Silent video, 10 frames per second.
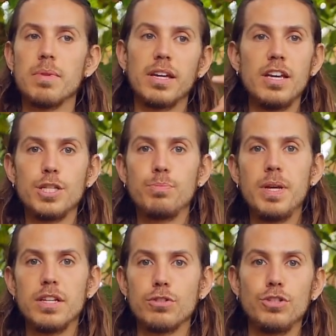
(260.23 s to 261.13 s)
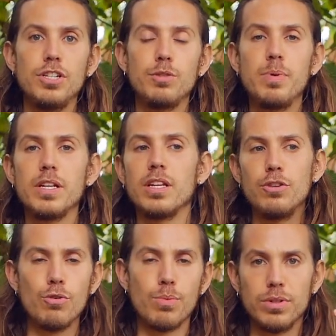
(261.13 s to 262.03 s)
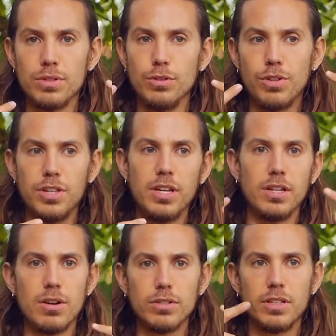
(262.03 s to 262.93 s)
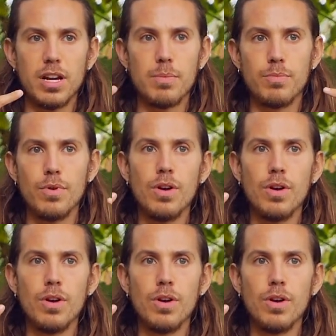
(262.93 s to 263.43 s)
like he speaks or she speaks, and you're thinking all the time,